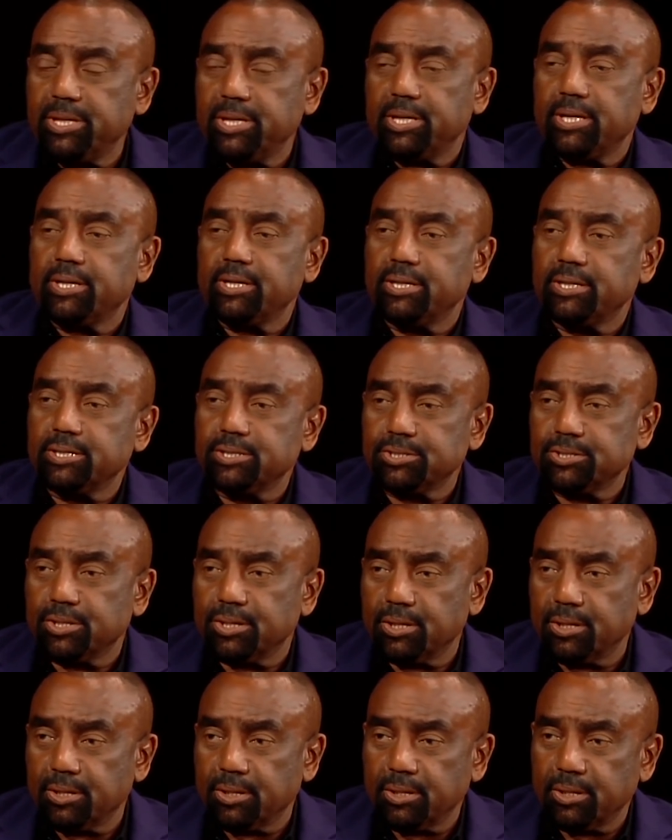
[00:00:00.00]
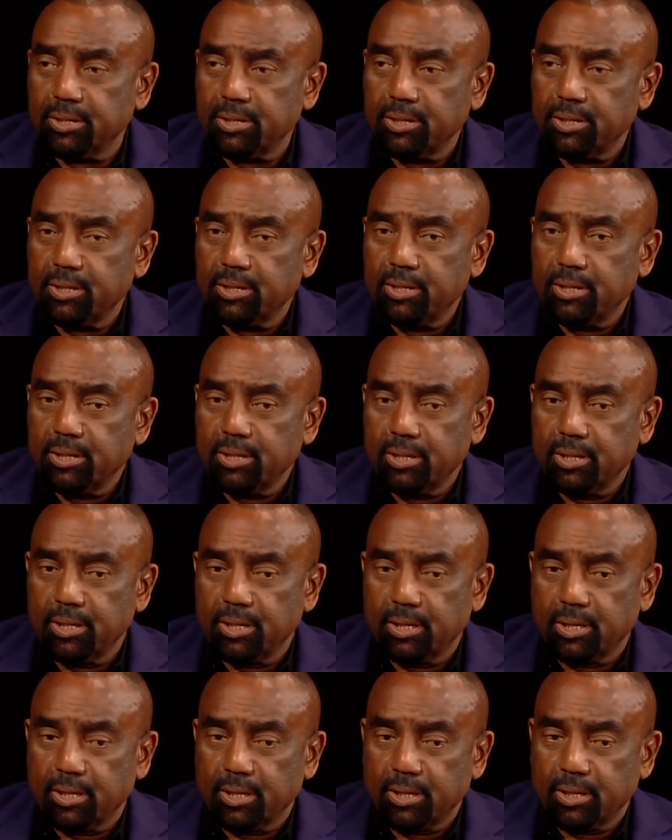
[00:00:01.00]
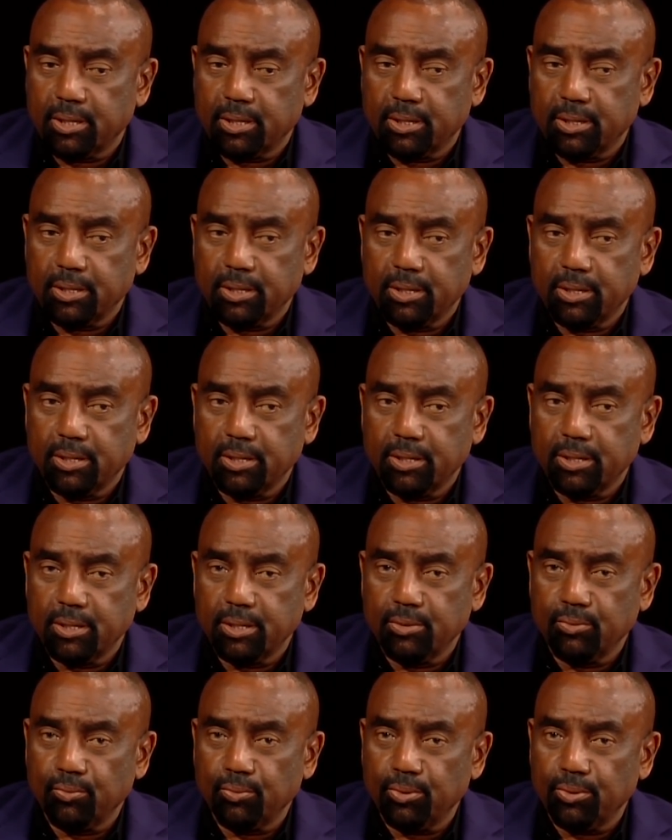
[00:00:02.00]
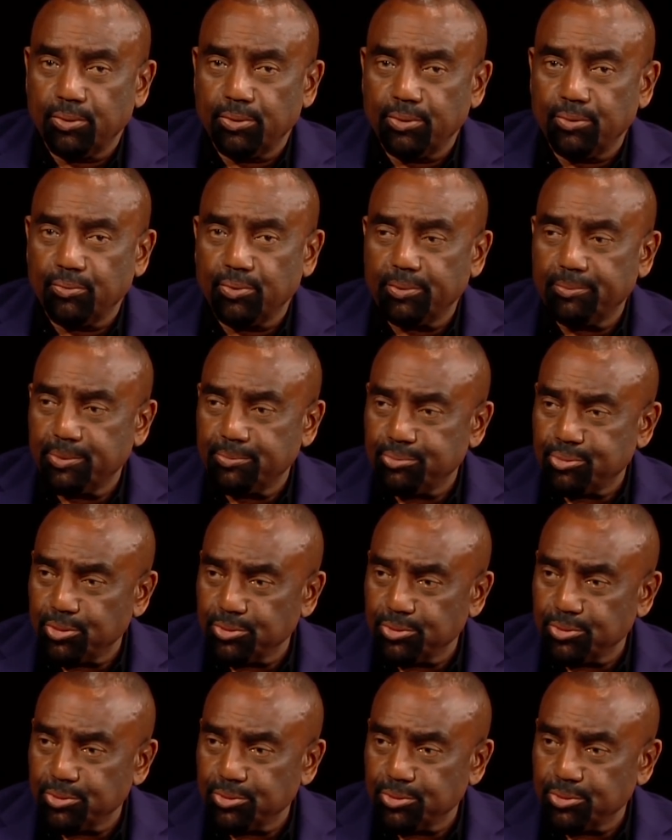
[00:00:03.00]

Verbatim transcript: men is uh, uh, the women